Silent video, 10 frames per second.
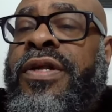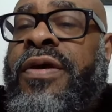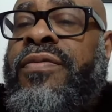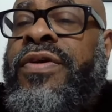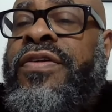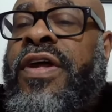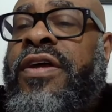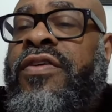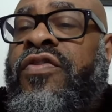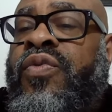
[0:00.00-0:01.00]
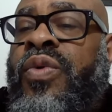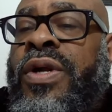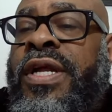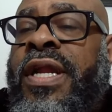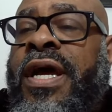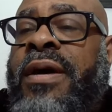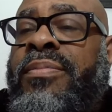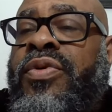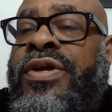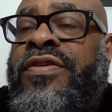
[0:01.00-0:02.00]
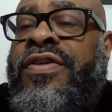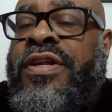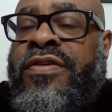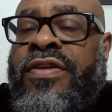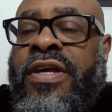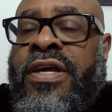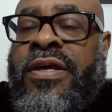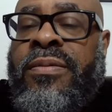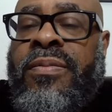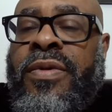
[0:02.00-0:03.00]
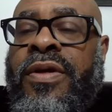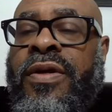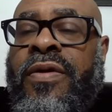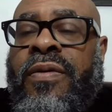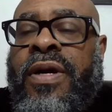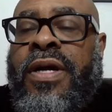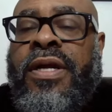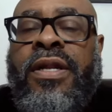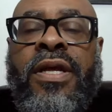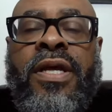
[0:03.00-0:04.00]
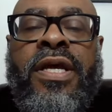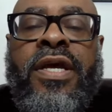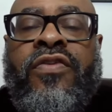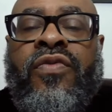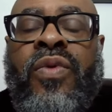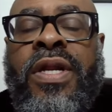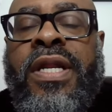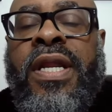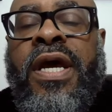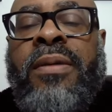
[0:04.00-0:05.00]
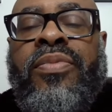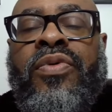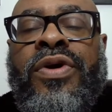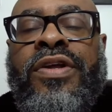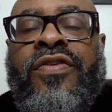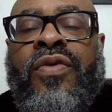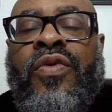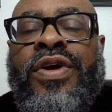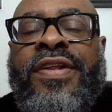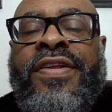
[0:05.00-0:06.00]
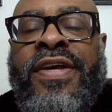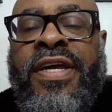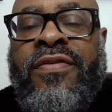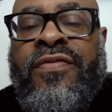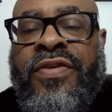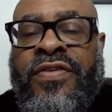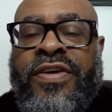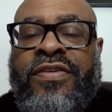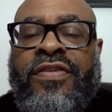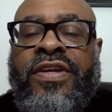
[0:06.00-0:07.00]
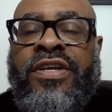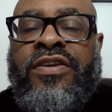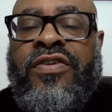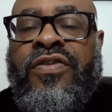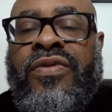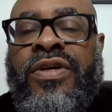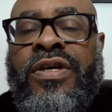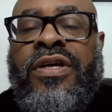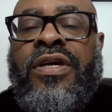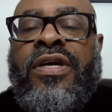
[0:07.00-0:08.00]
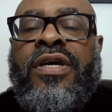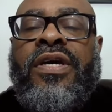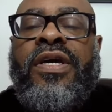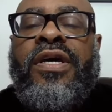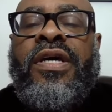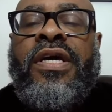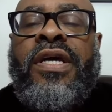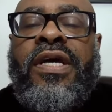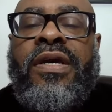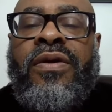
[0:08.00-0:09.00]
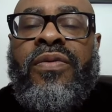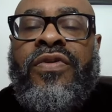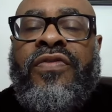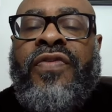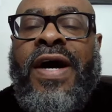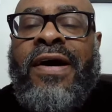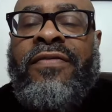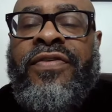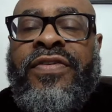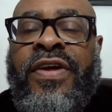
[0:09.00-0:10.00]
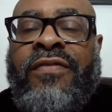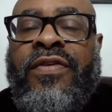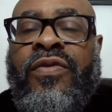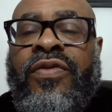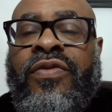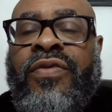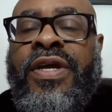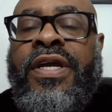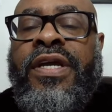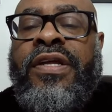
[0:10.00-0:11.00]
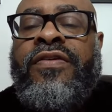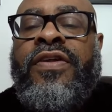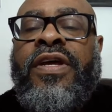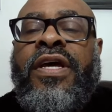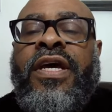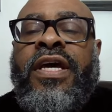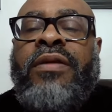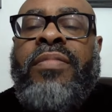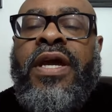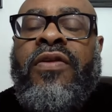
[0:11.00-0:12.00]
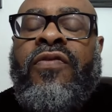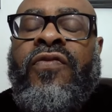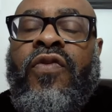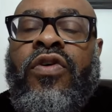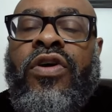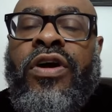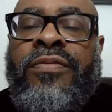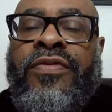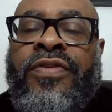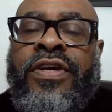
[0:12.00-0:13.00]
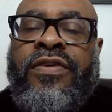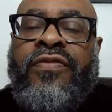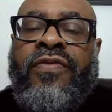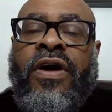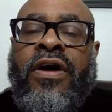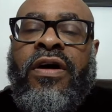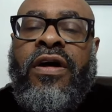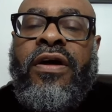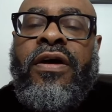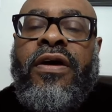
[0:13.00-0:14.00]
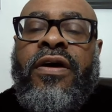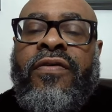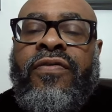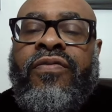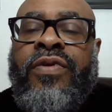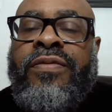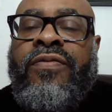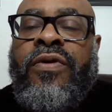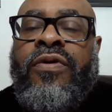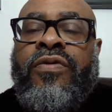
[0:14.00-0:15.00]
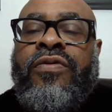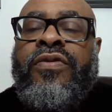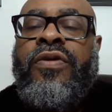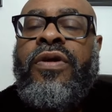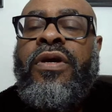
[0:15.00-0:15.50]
Tyrese had 29 points in this game, right? He had 29 points on 10 for 16 shooting. He was 5 for 7 on threes. He made 4 of 6 three throws.